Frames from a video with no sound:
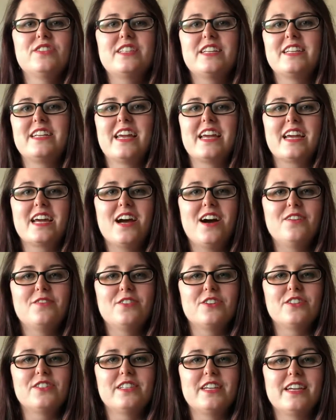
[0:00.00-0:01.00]
as it
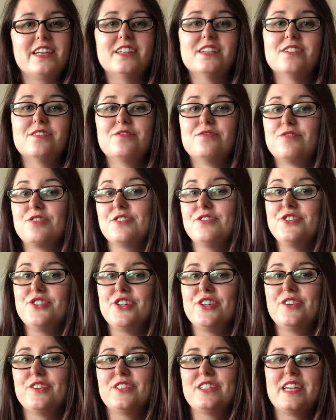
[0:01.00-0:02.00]
covers in fruit
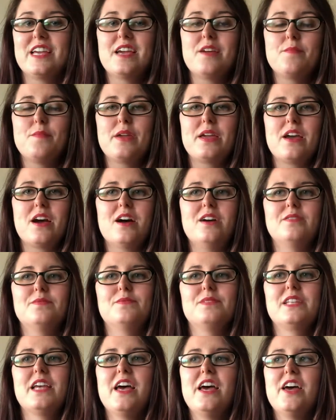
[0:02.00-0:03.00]
juice, it
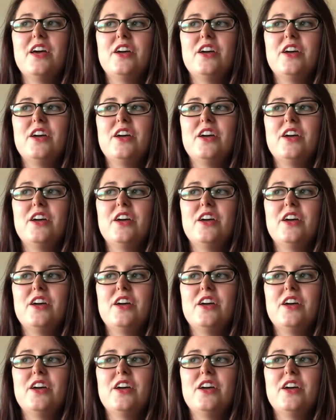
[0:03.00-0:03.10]
becomes